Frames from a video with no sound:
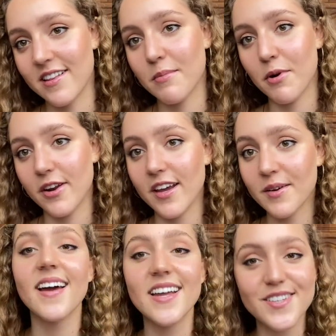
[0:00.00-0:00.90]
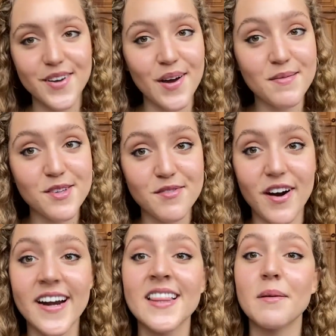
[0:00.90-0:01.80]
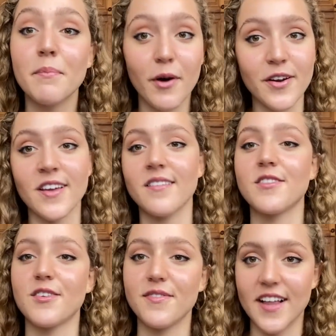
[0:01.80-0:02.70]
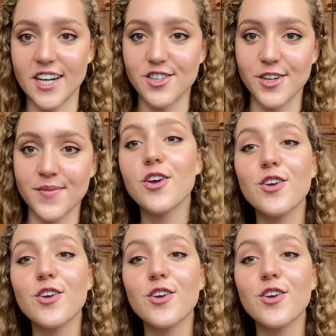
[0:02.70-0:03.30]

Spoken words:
the body. In terms of writing the body of the reflection,